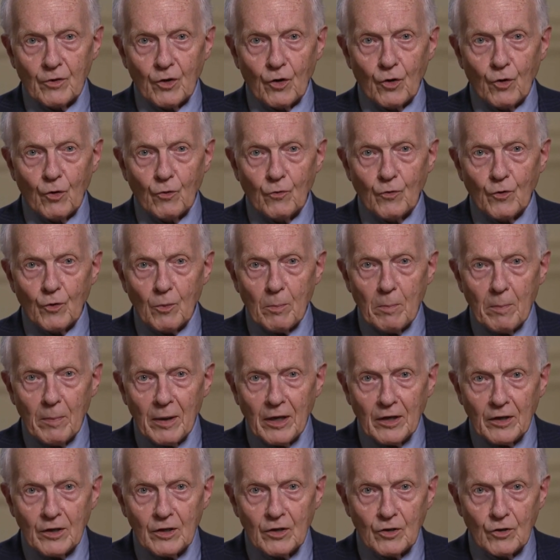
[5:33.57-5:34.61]
Over
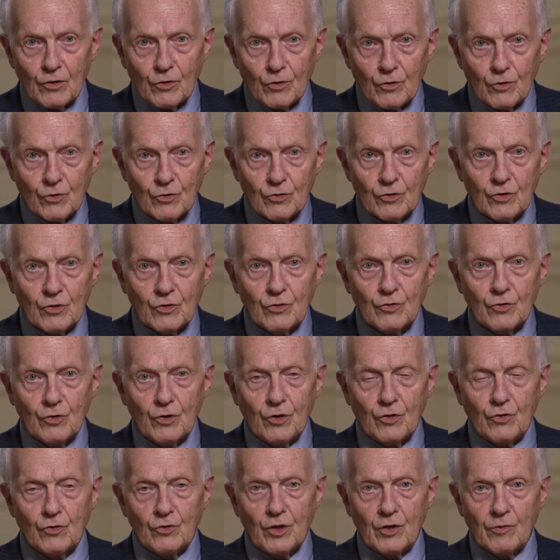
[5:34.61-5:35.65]
many years, she
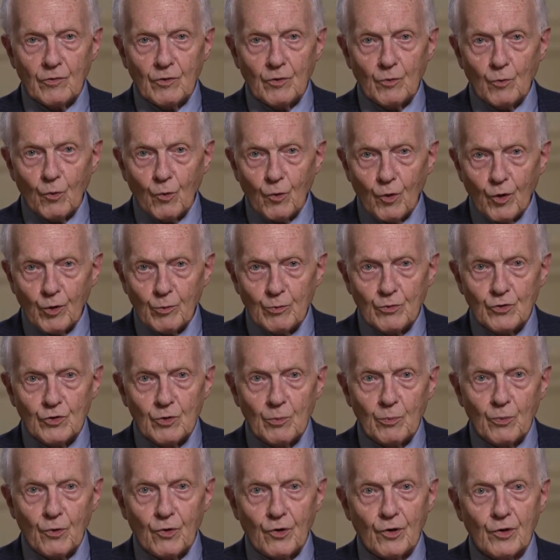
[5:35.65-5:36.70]
has given warm
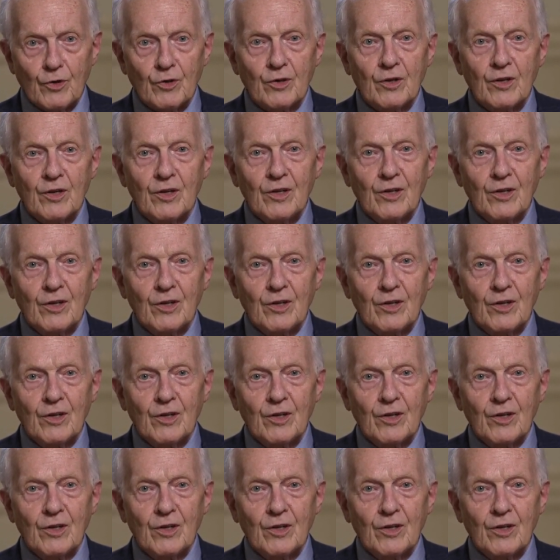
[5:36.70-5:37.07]
support